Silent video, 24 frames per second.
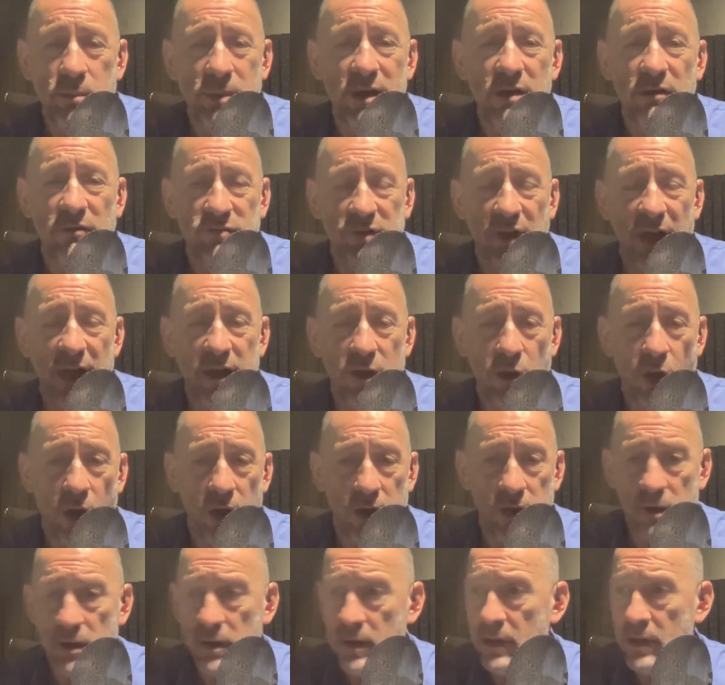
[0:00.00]
bit of light
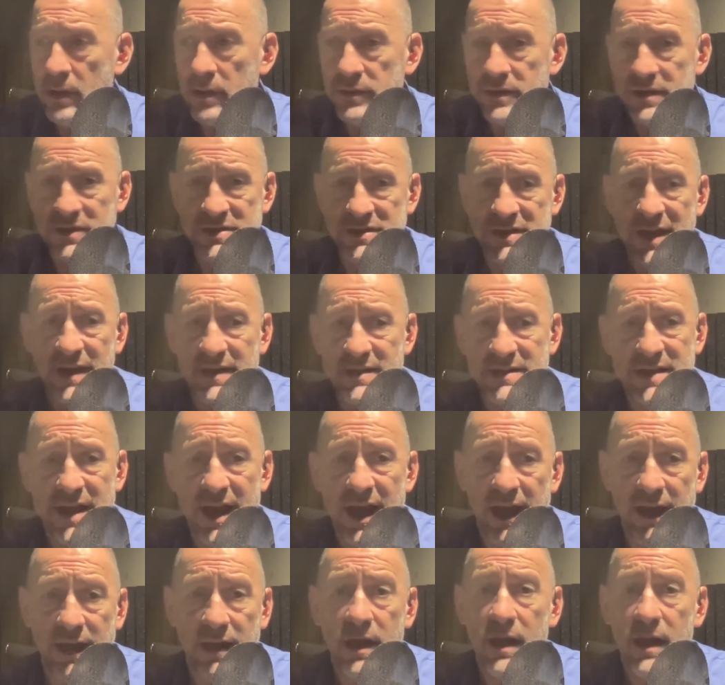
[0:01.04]
on the set tag?